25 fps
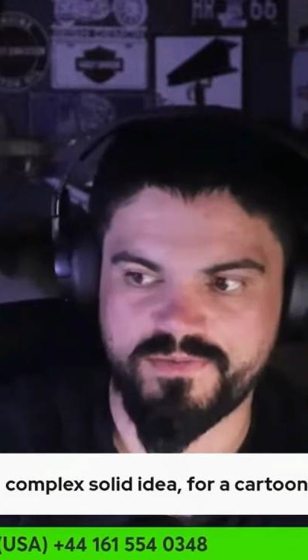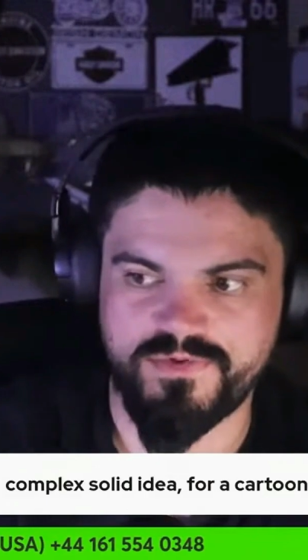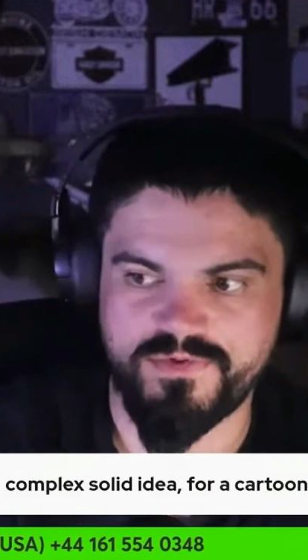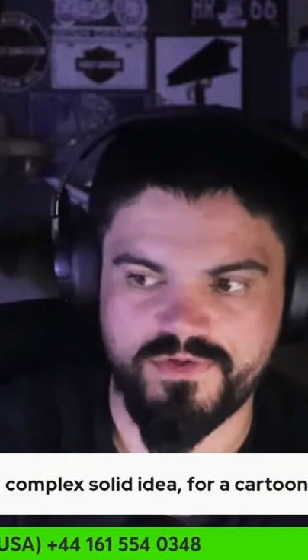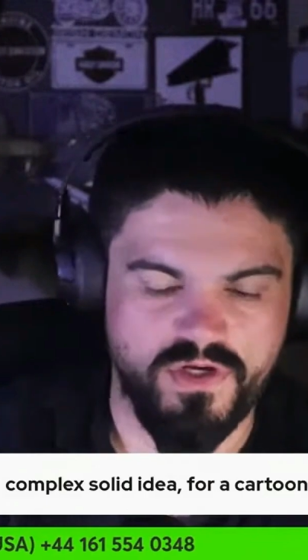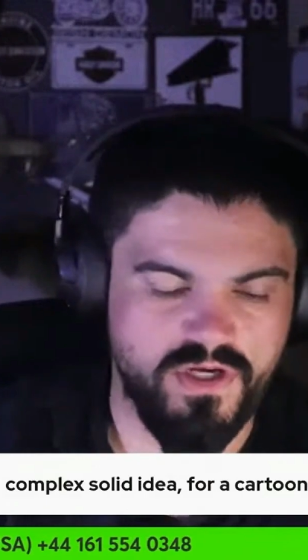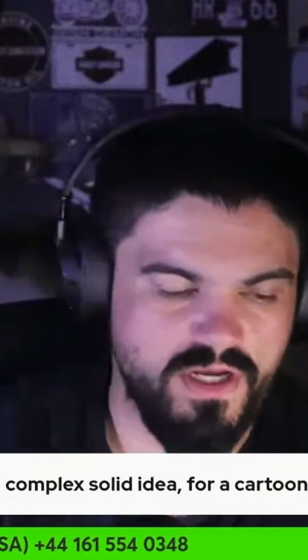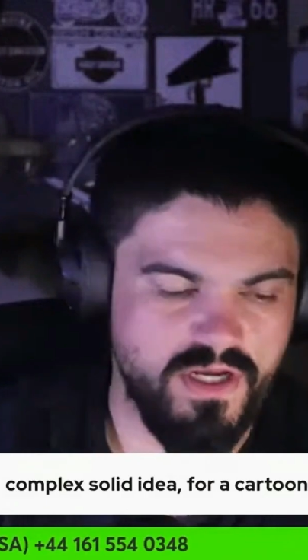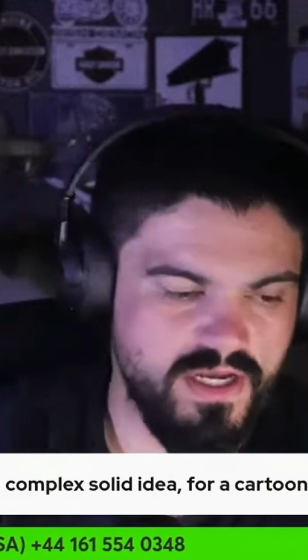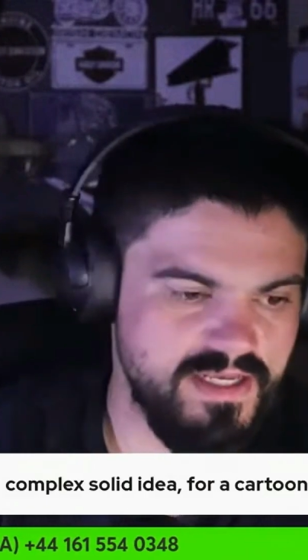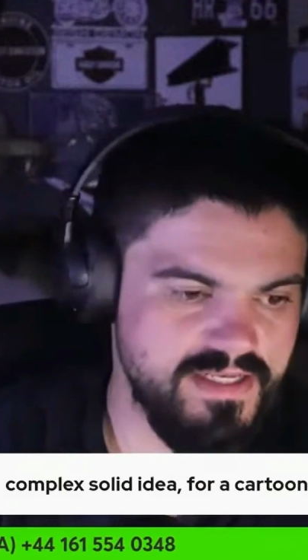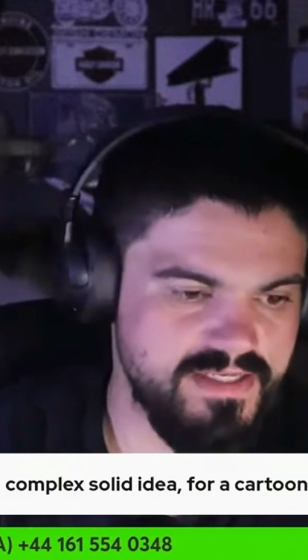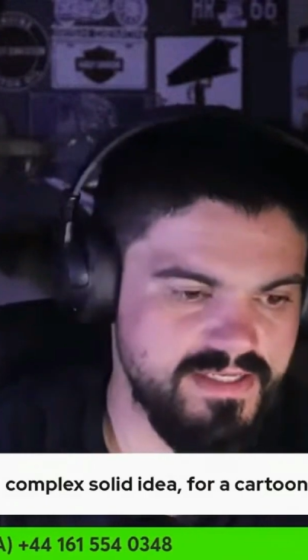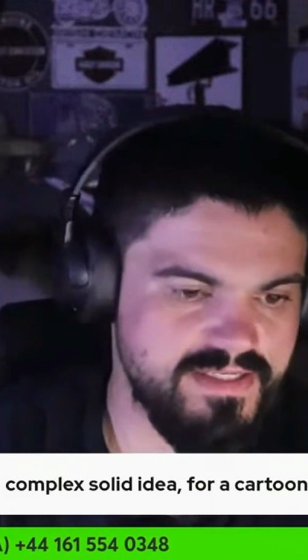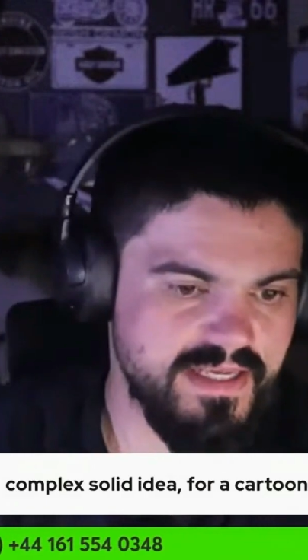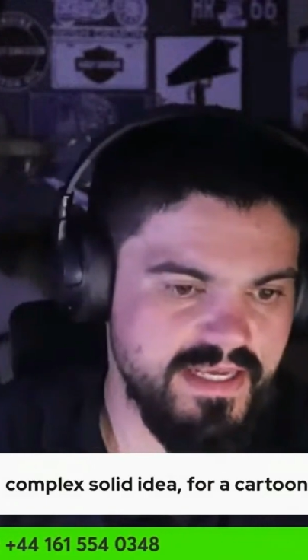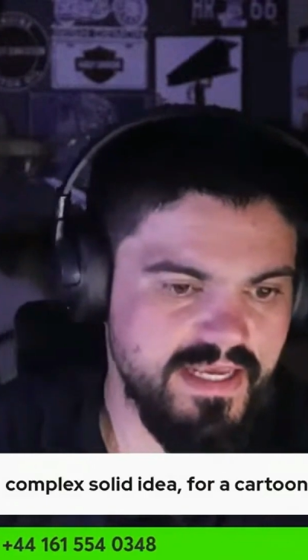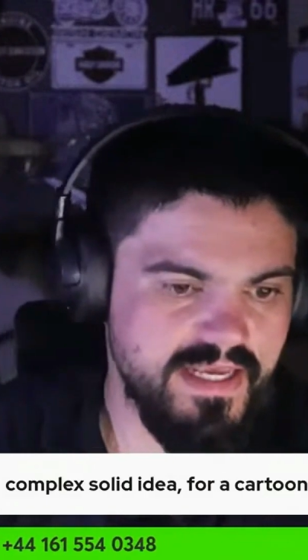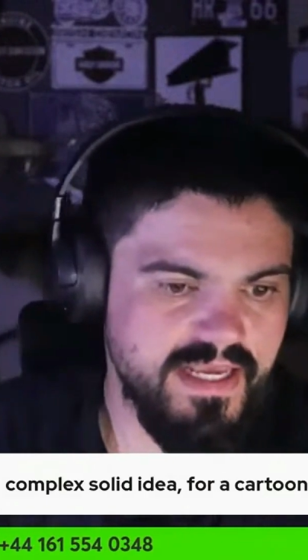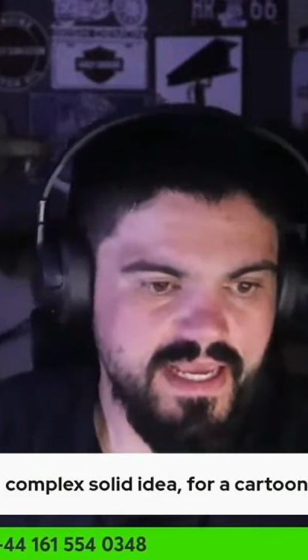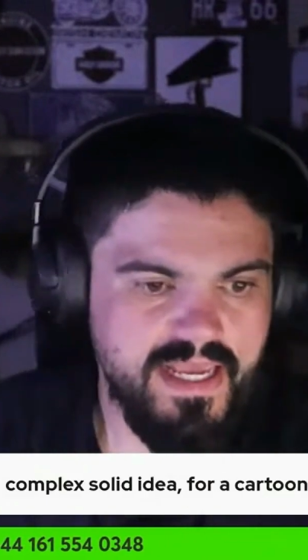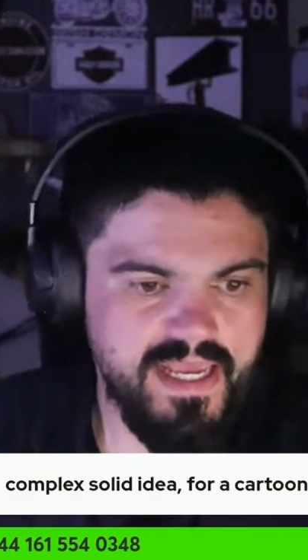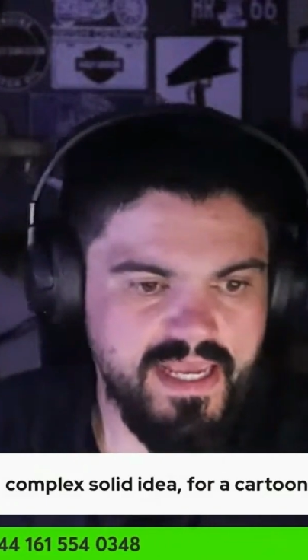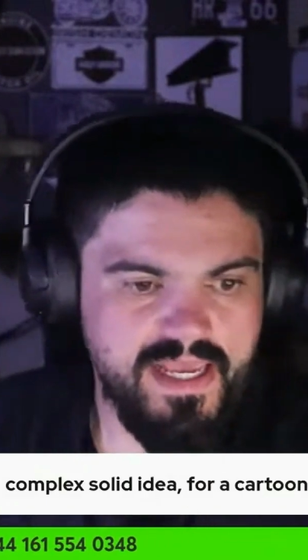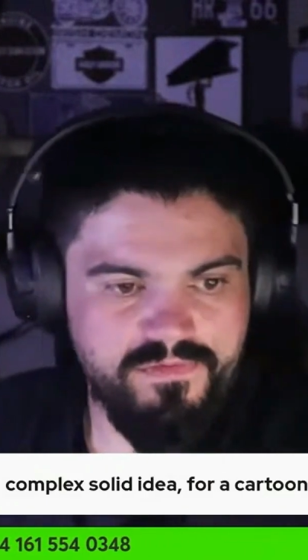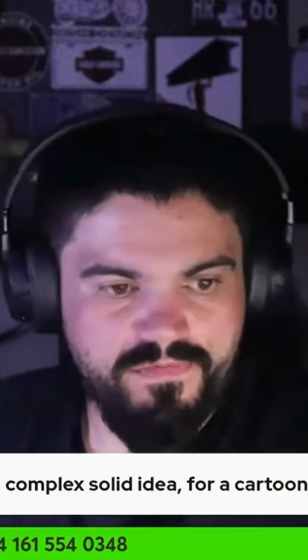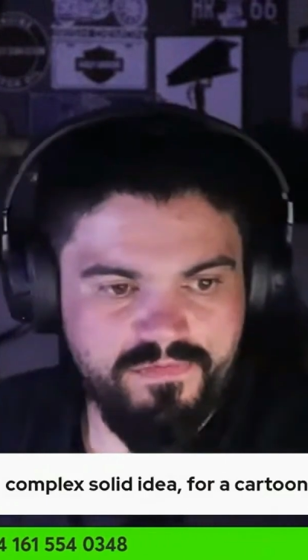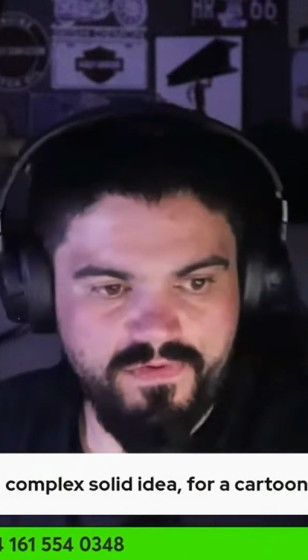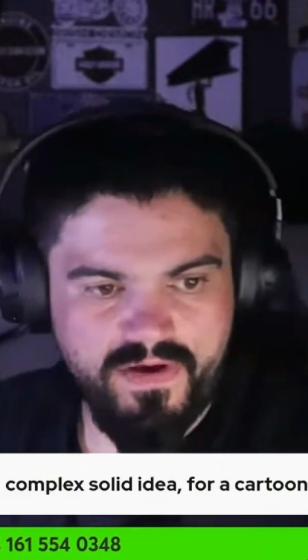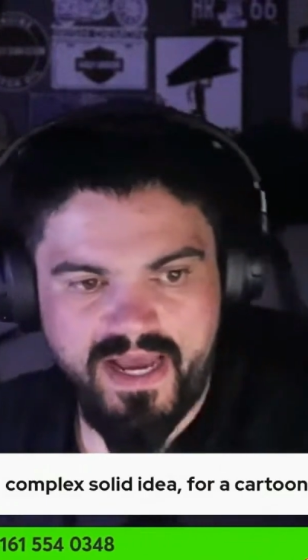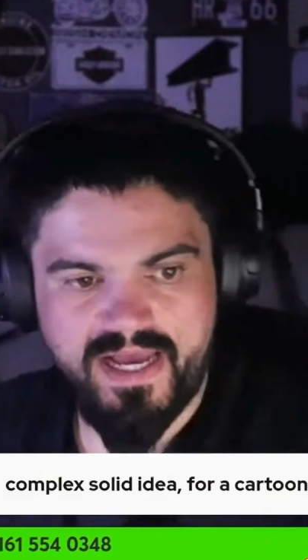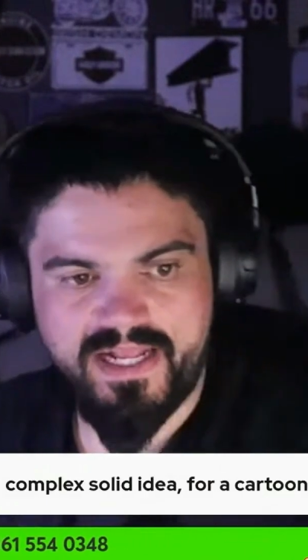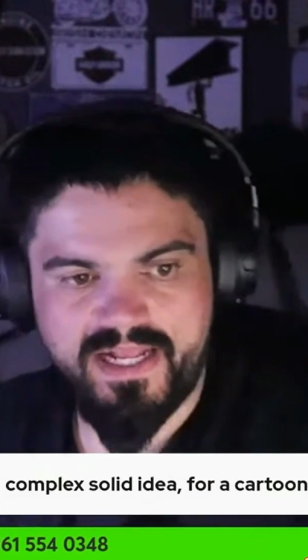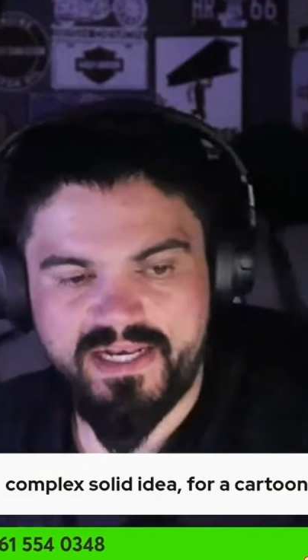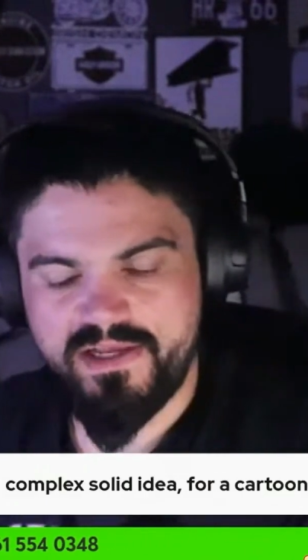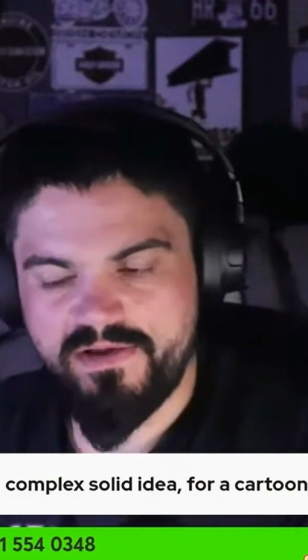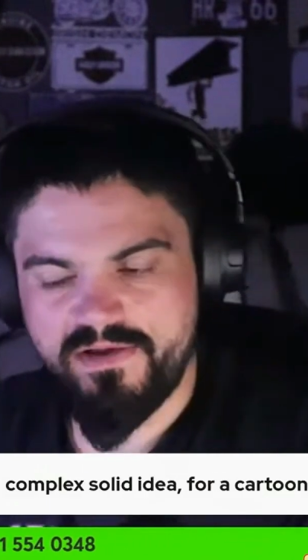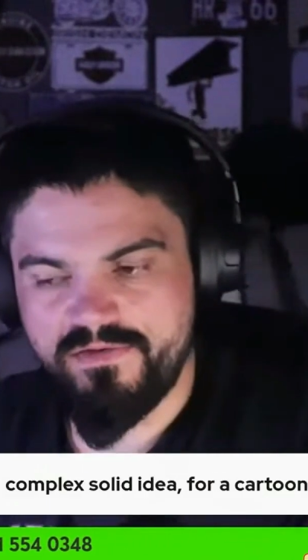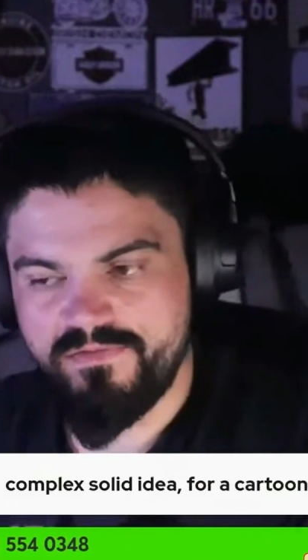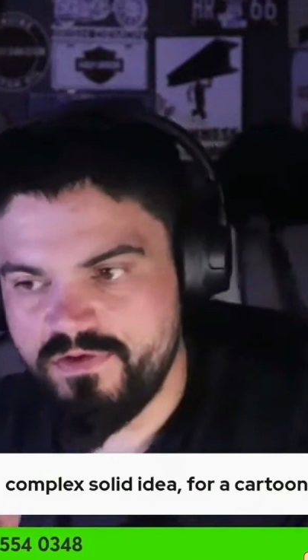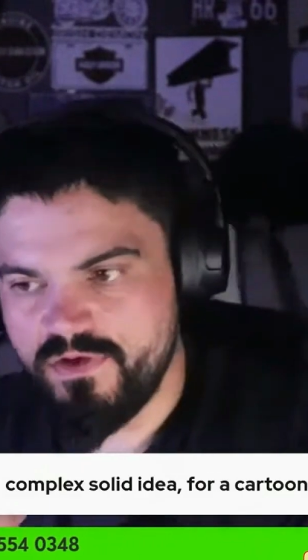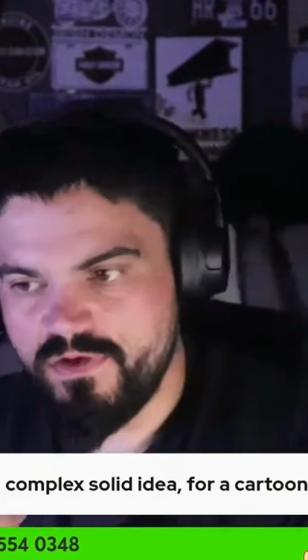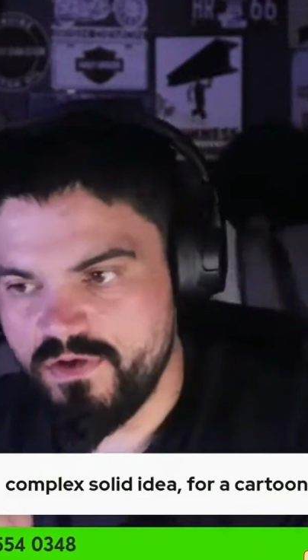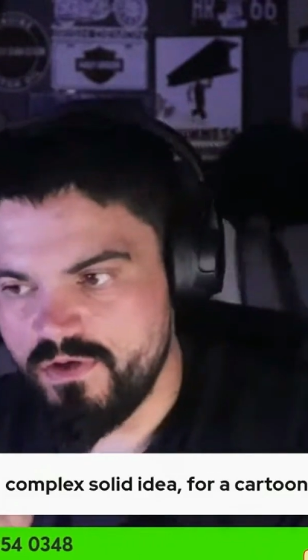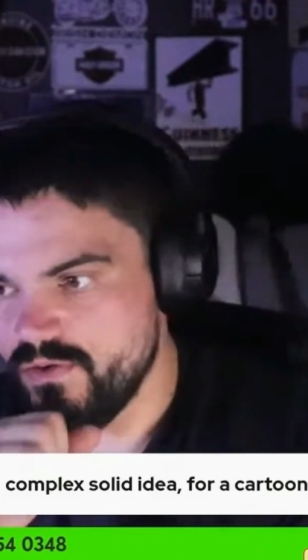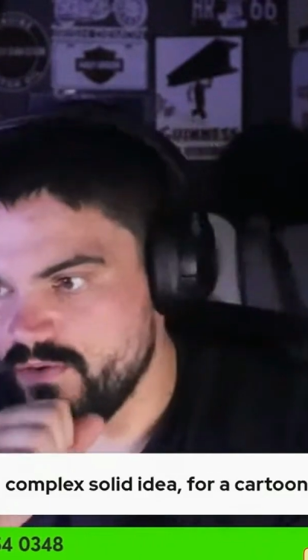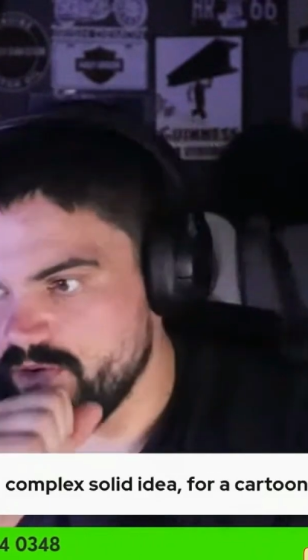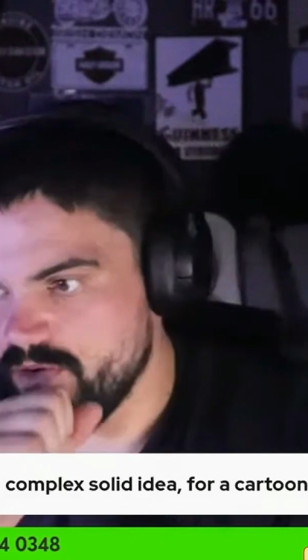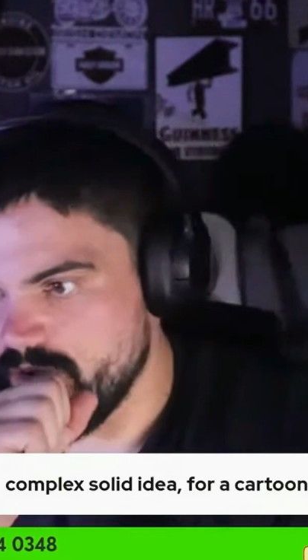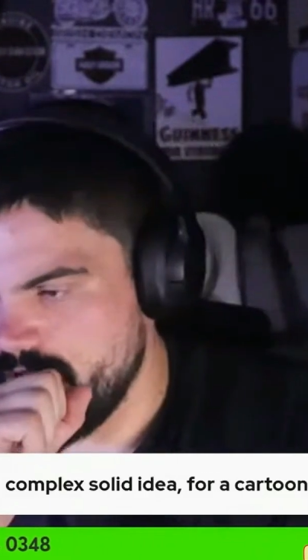So guys, if any of
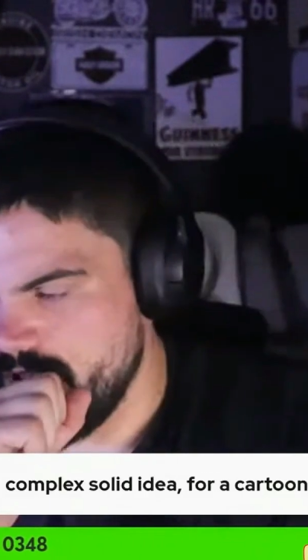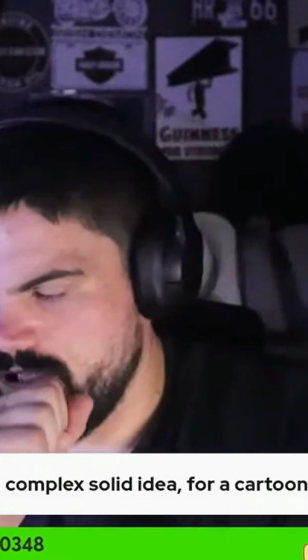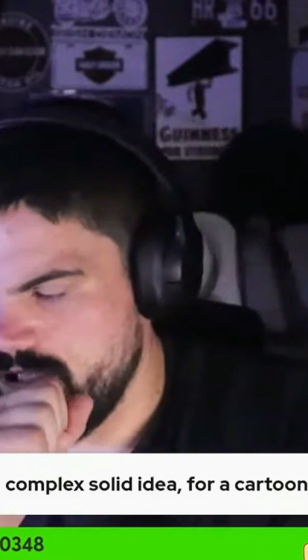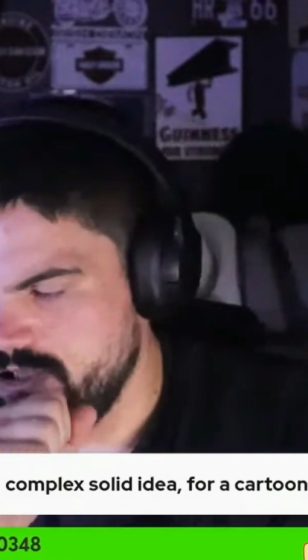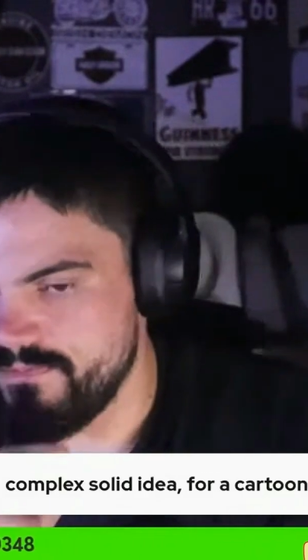you